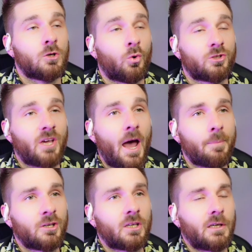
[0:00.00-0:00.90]
What's
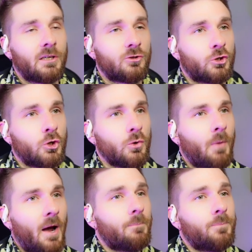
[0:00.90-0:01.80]
happening is you
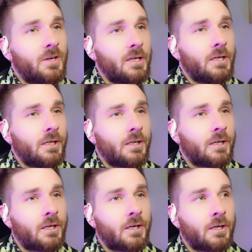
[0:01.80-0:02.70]
might be
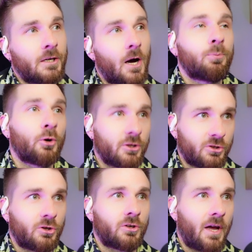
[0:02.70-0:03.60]
a
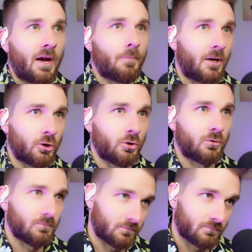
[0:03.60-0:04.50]
prisoner now, my dude.
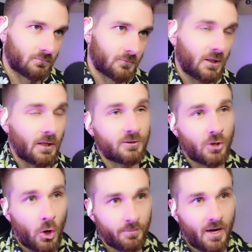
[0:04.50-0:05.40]
Let's
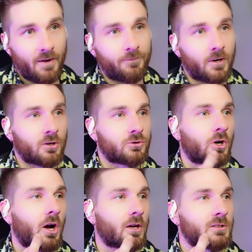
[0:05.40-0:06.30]
hope not. Fingers
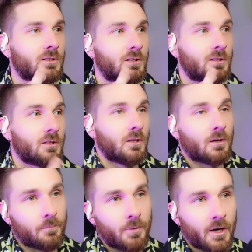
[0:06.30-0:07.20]
crossed.
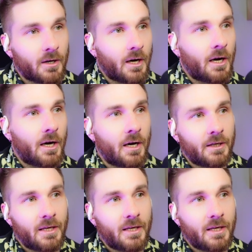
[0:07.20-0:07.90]
But uh,